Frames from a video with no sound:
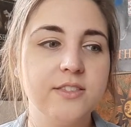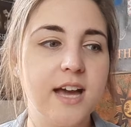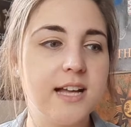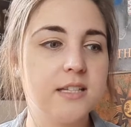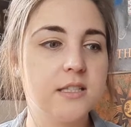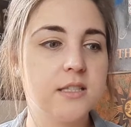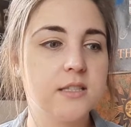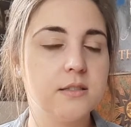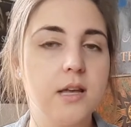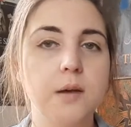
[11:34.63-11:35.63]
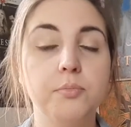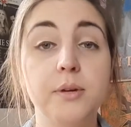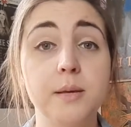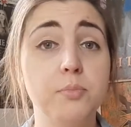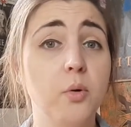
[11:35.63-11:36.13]
That's
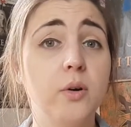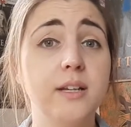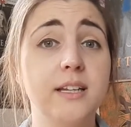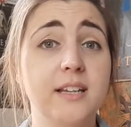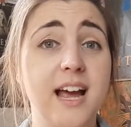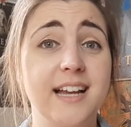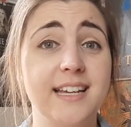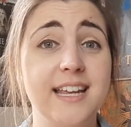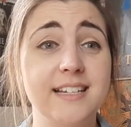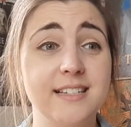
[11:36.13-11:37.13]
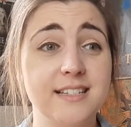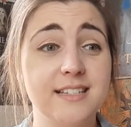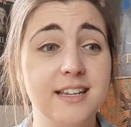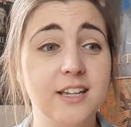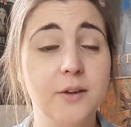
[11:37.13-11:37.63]
pretty important, and it's,
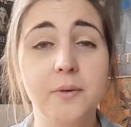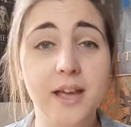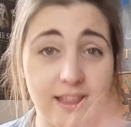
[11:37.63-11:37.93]
you know,